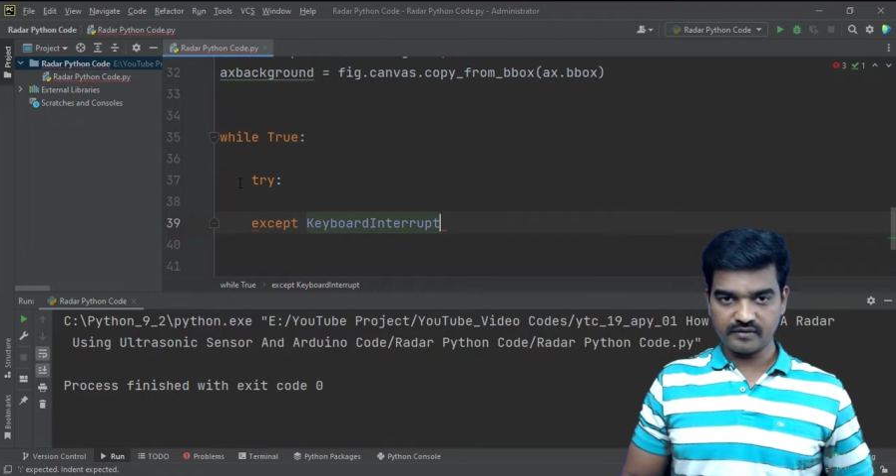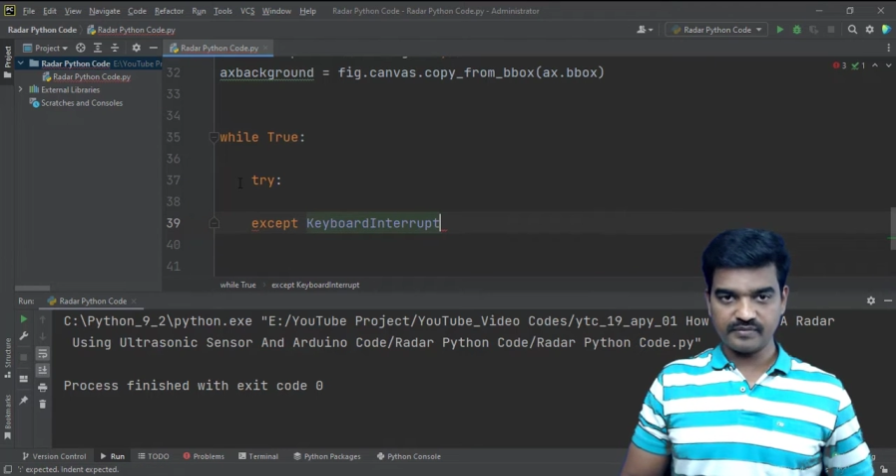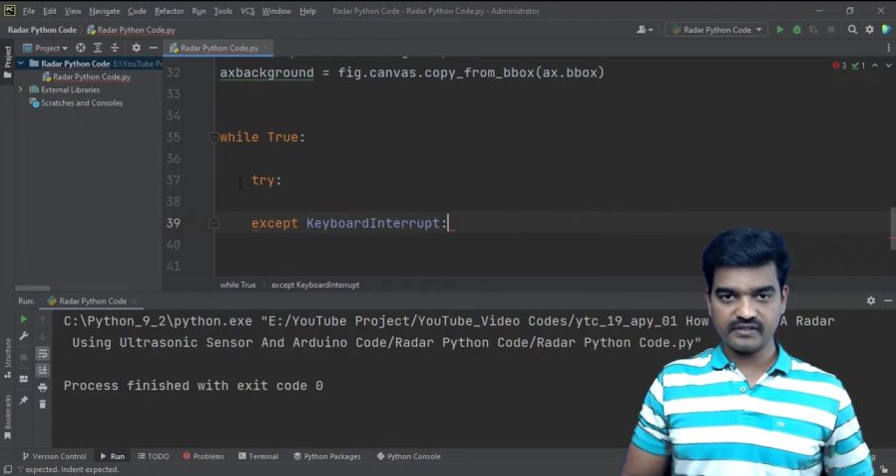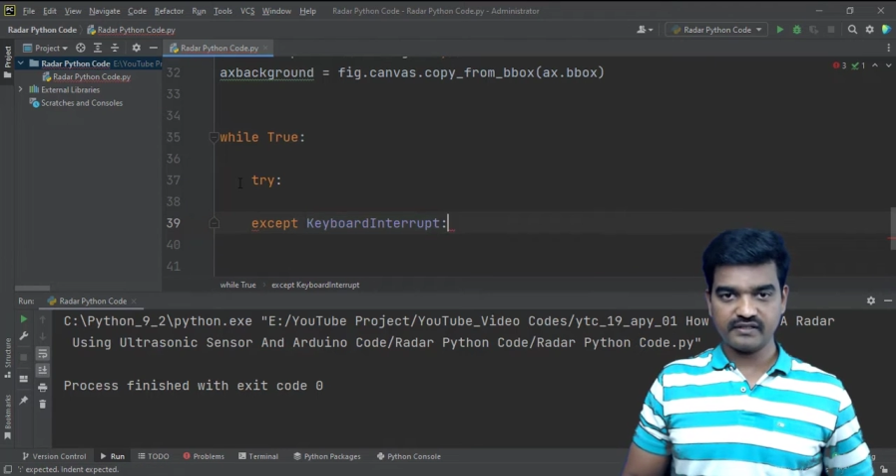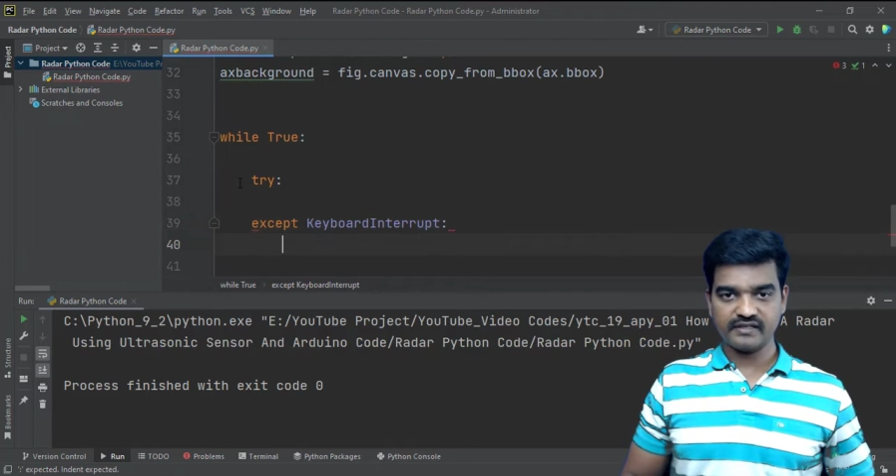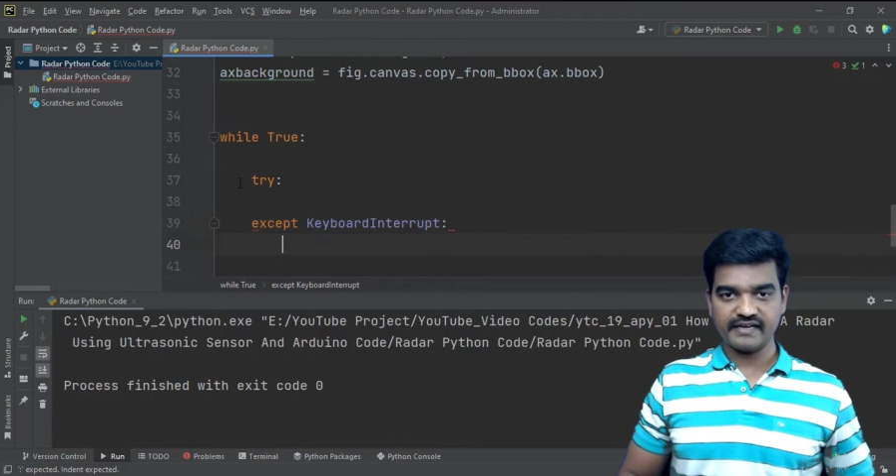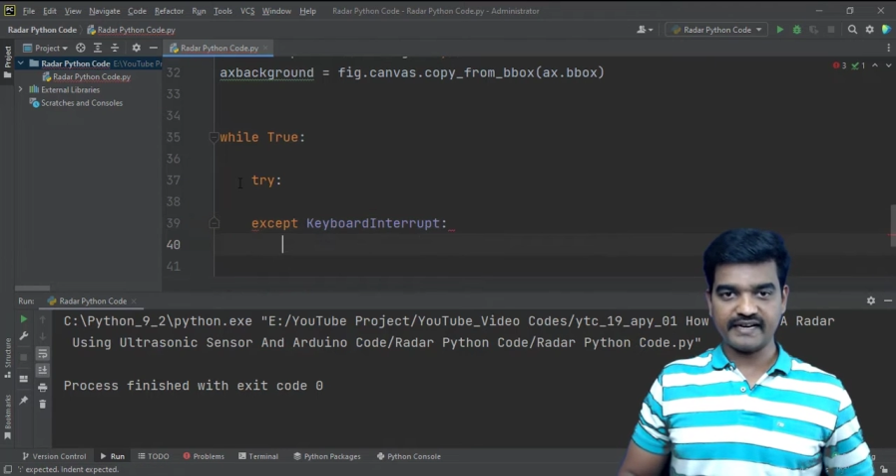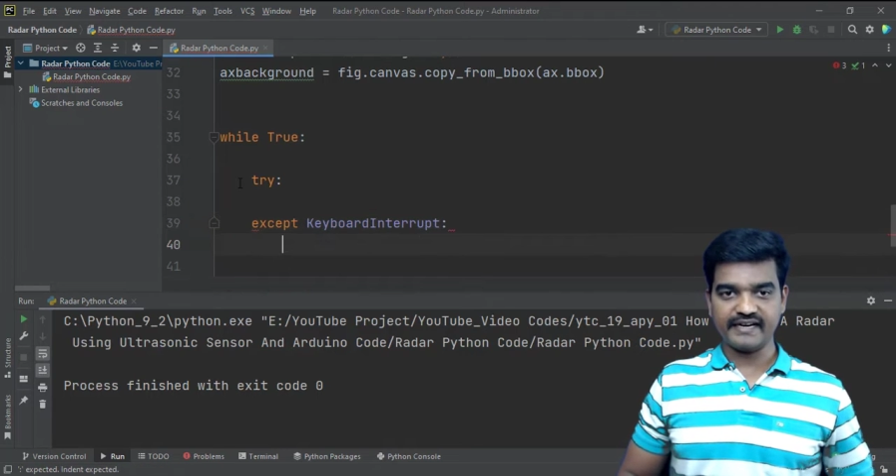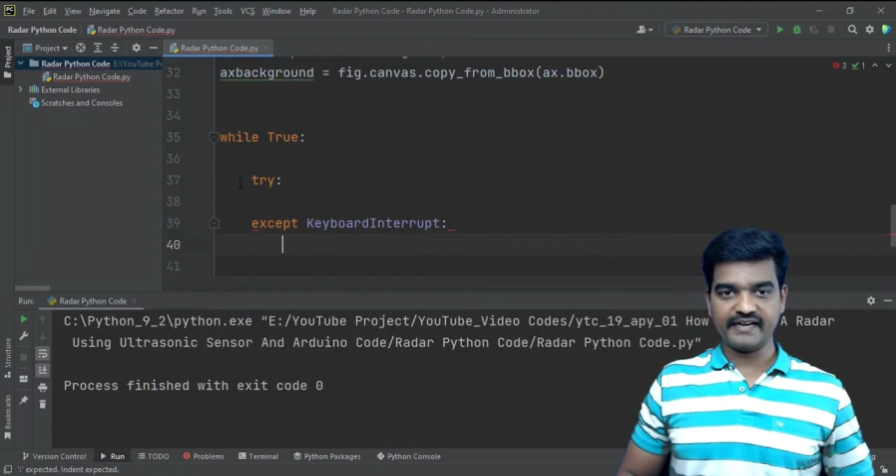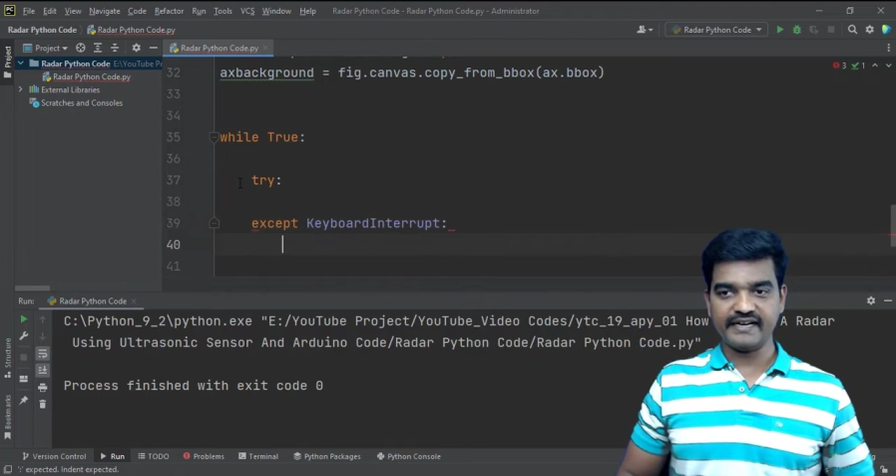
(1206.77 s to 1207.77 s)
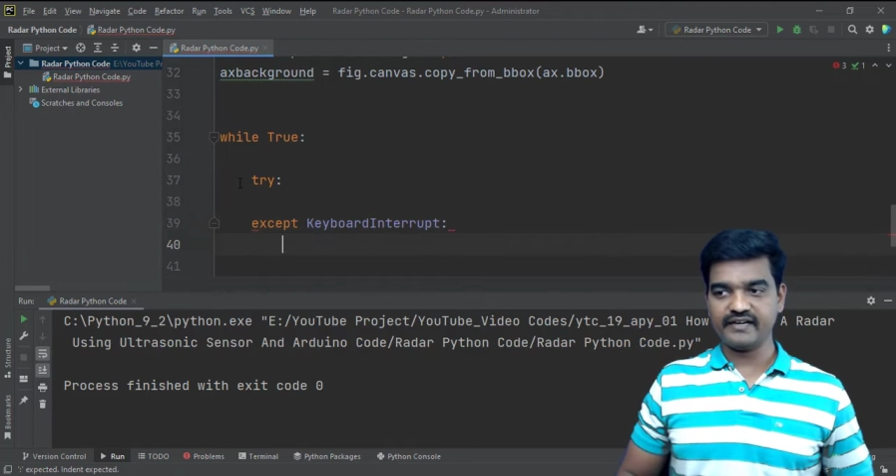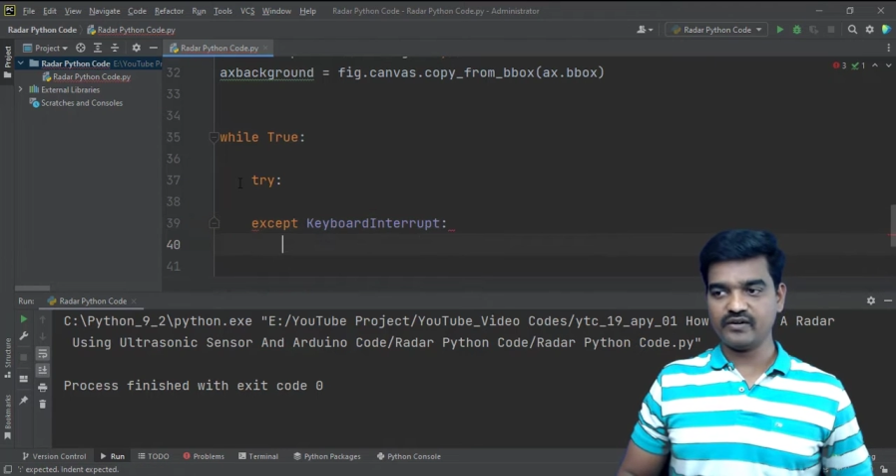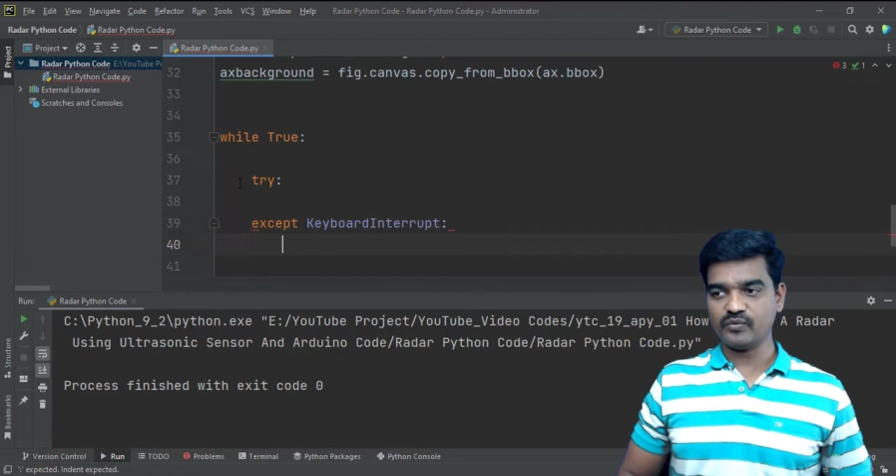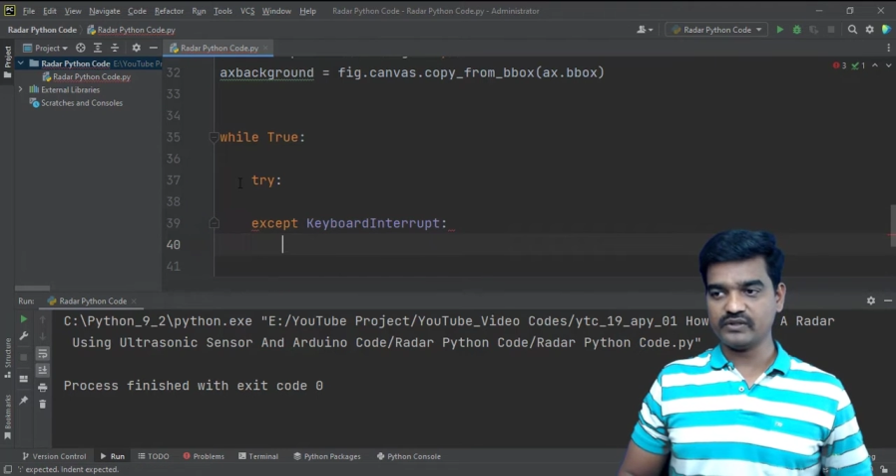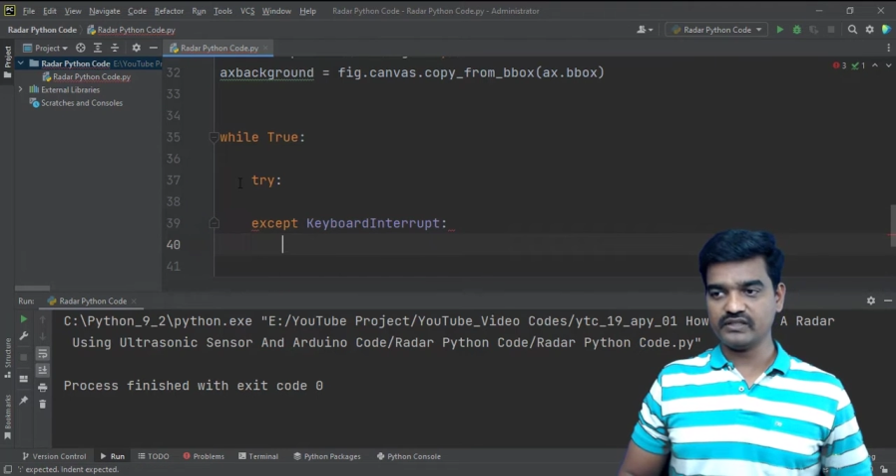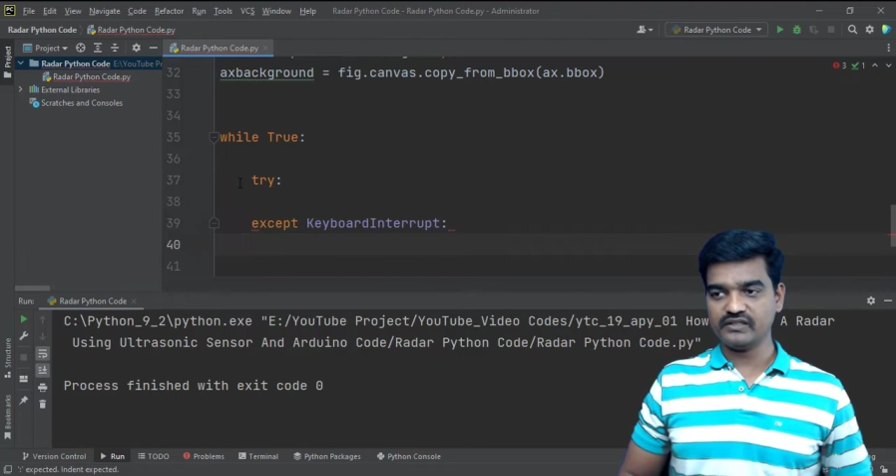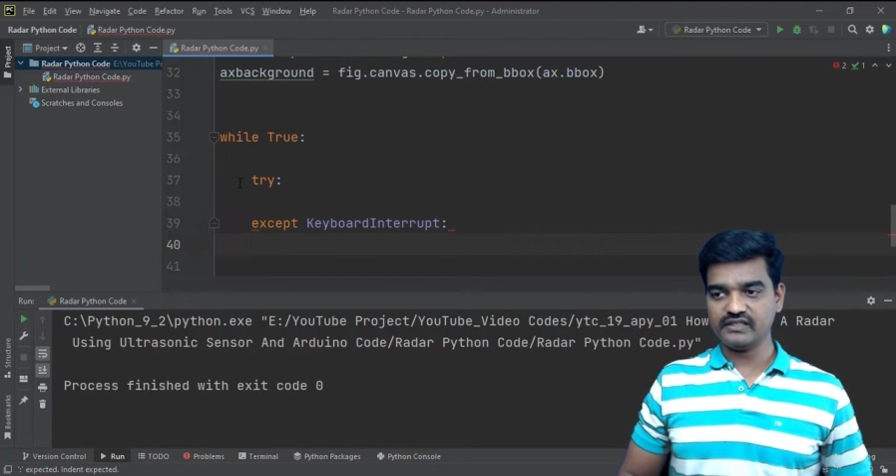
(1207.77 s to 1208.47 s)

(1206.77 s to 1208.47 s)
and within this